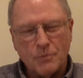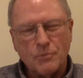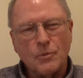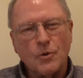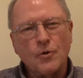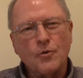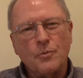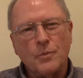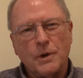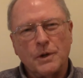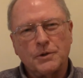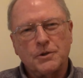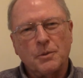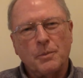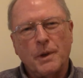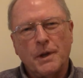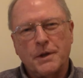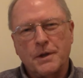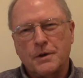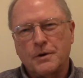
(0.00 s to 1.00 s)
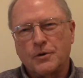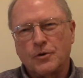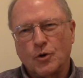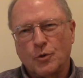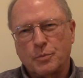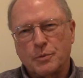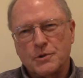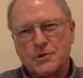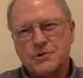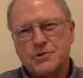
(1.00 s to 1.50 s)
movement to make it an
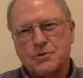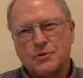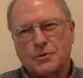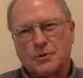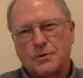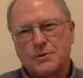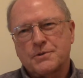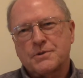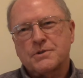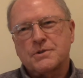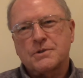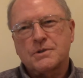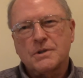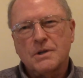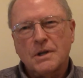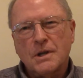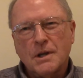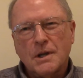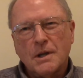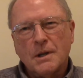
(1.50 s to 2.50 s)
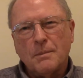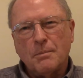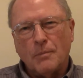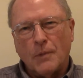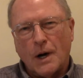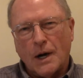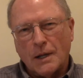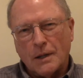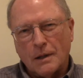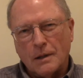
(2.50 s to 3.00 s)
open source
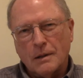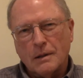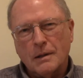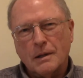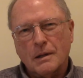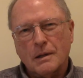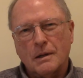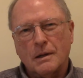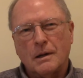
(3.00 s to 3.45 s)
model.